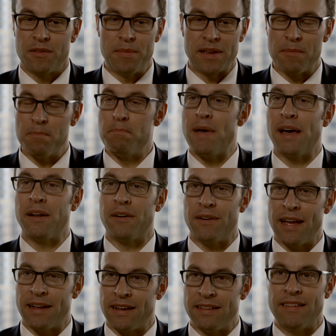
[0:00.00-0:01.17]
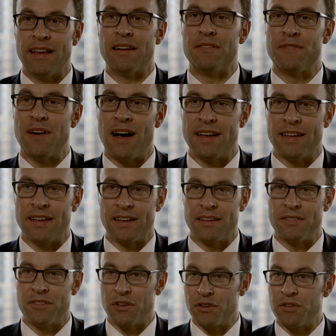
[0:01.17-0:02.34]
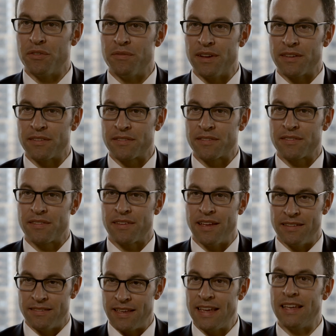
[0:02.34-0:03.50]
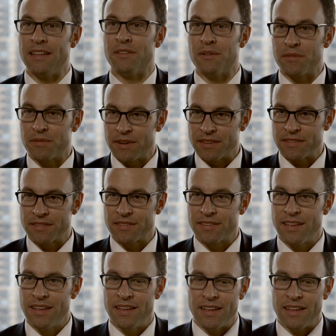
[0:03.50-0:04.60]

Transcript: to become better at identifying the good risks and taking those risks